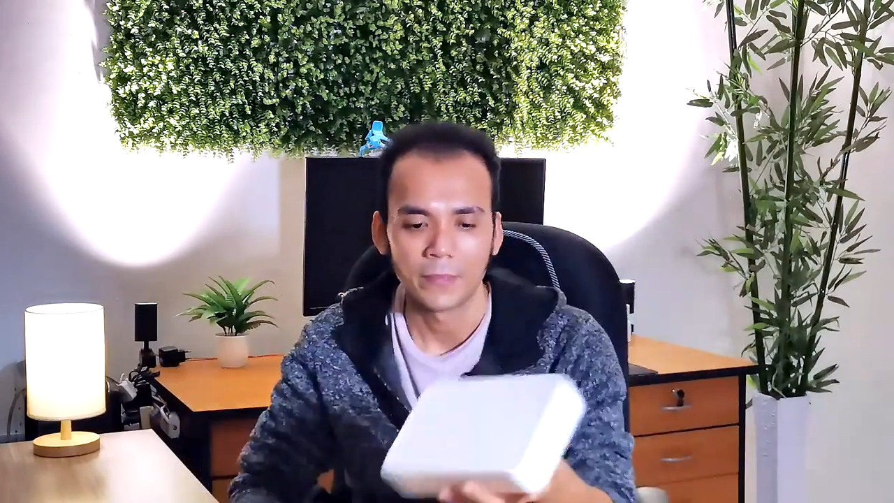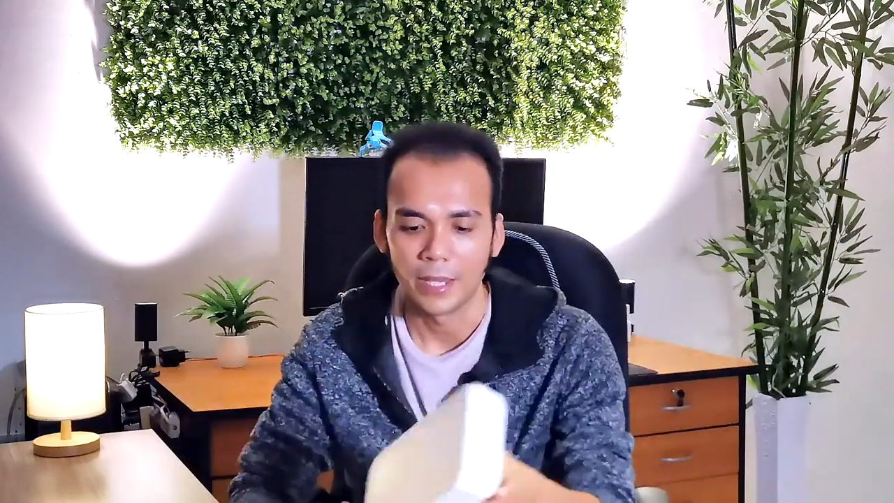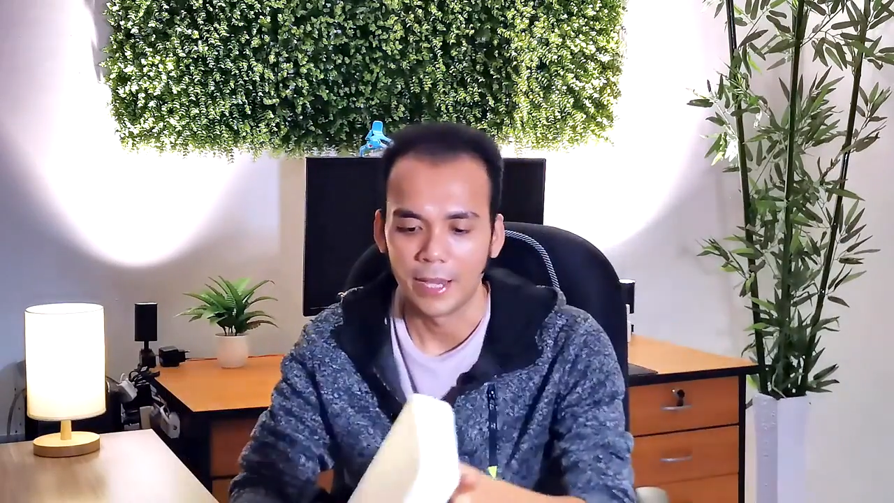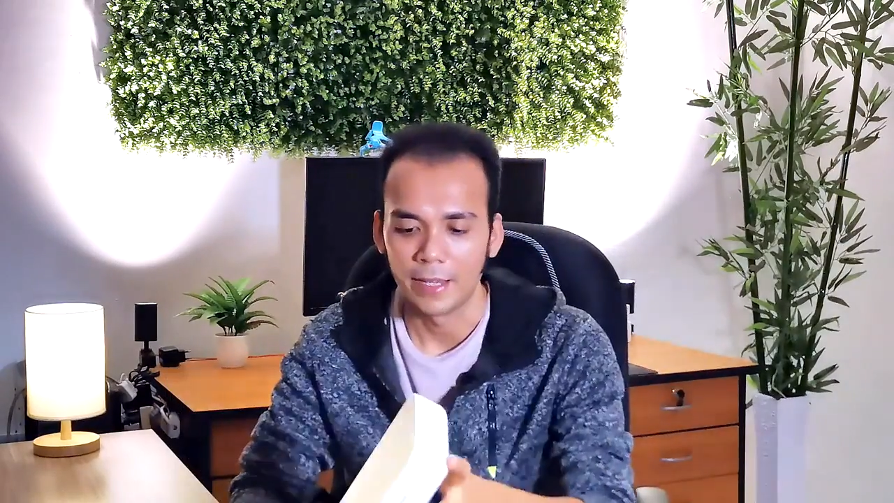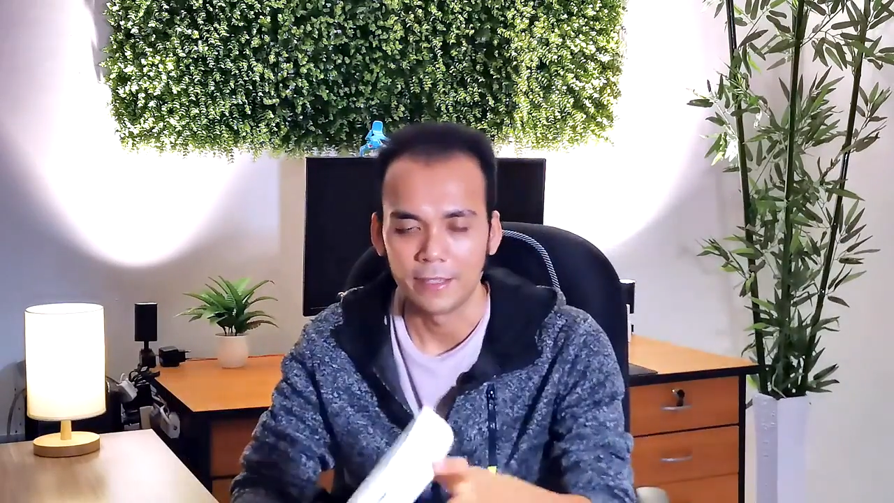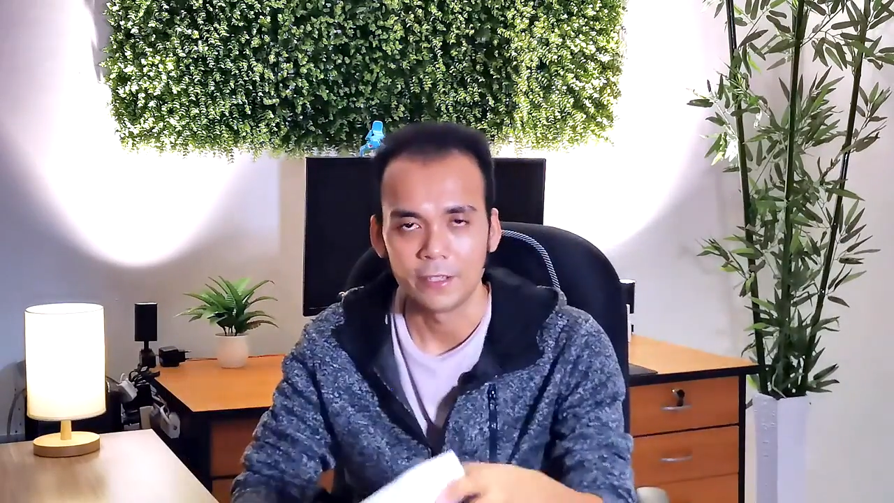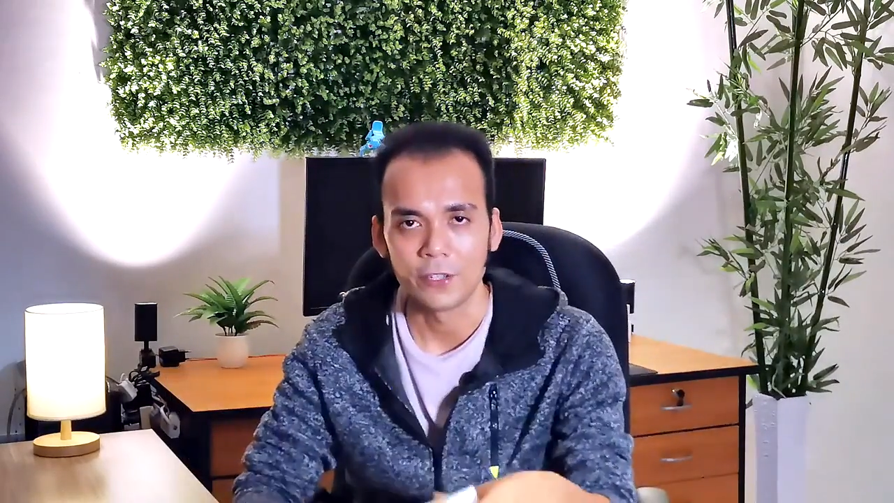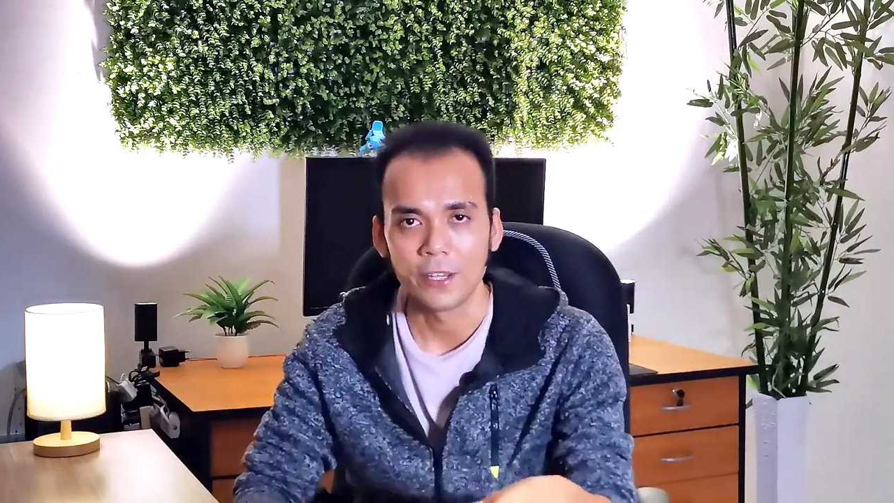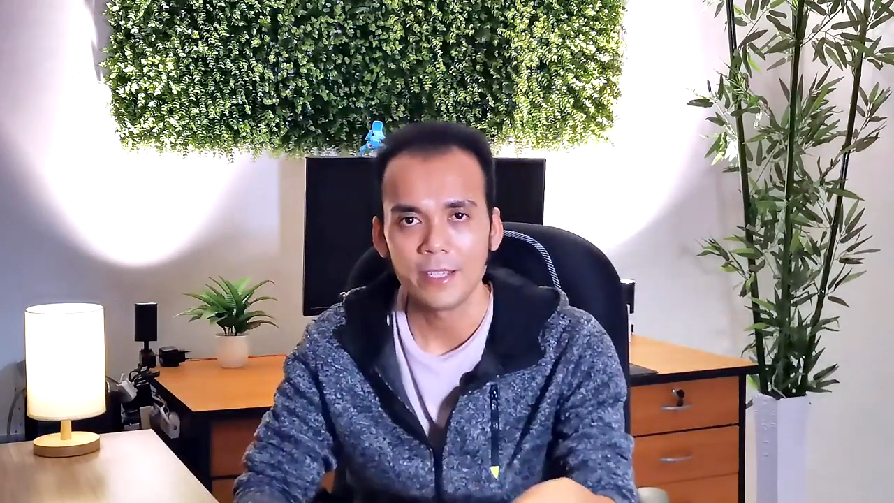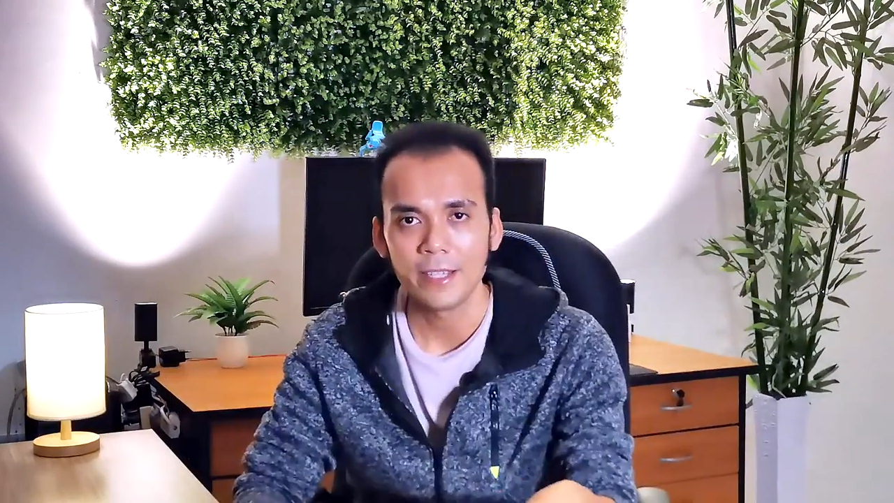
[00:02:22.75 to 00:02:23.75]
And this is
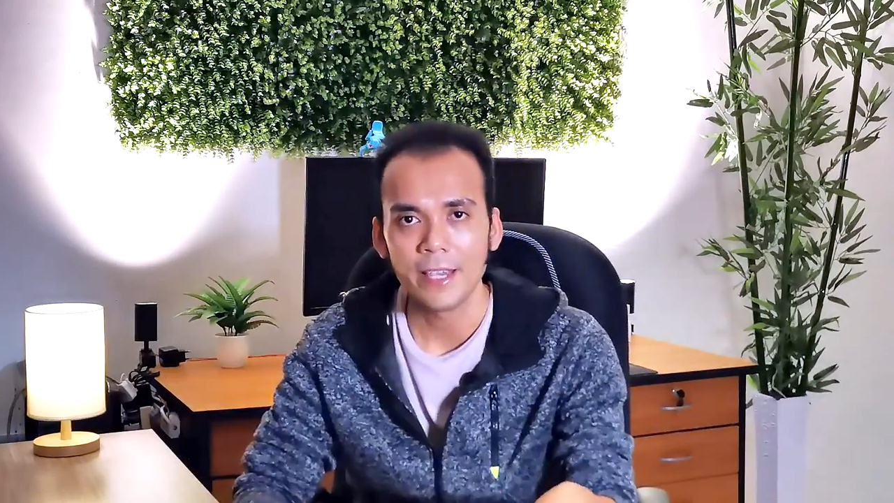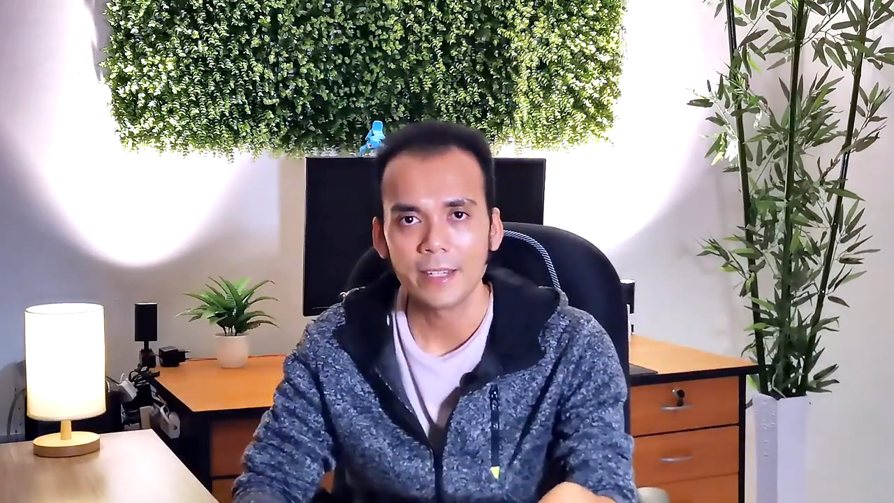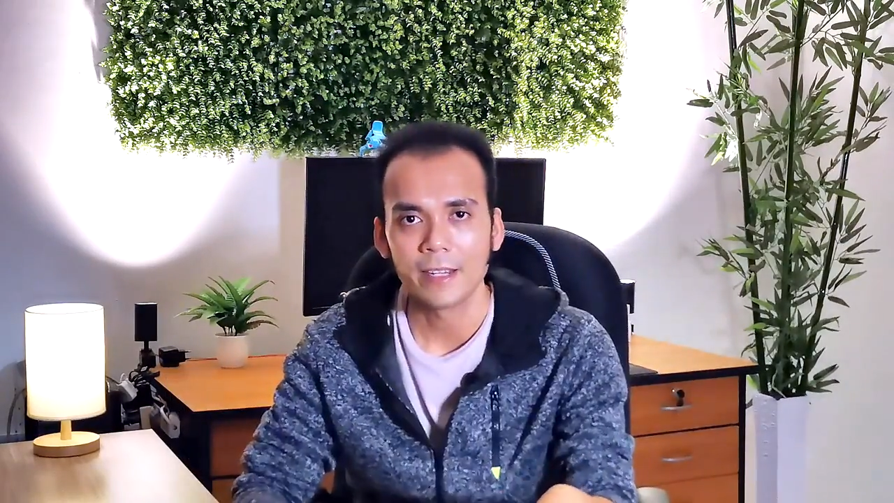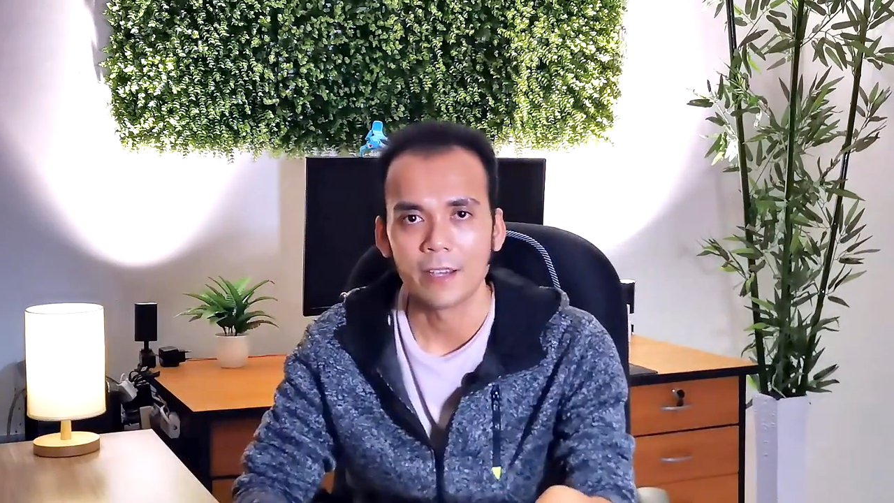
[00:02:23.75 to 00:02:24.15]
Shady Tech.